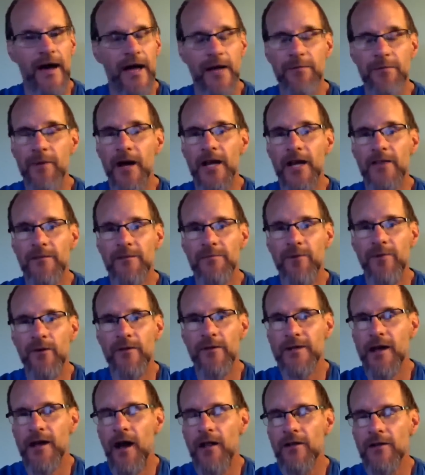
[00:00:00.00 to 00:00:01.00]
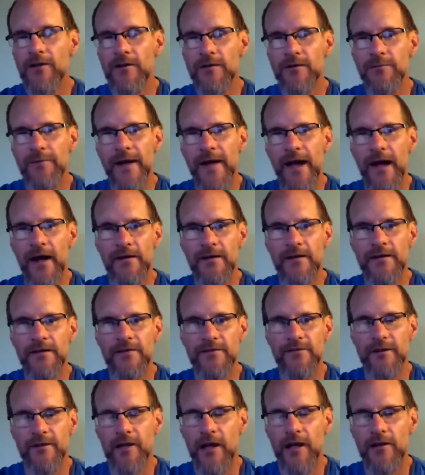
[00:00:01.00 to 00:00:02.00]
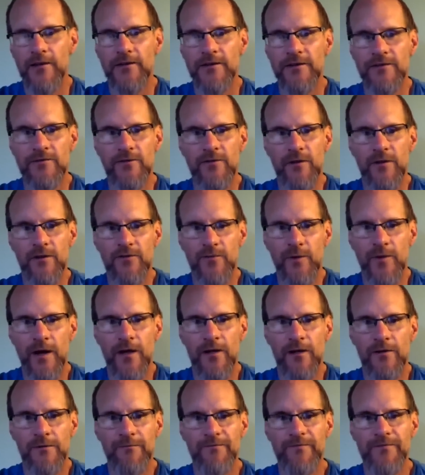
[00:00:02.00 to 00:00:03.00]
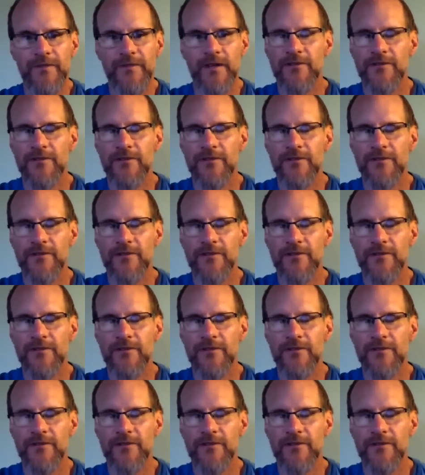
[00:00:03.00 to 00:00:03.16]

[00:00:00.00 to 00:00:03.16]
And I might even pull the color back, the color control as well.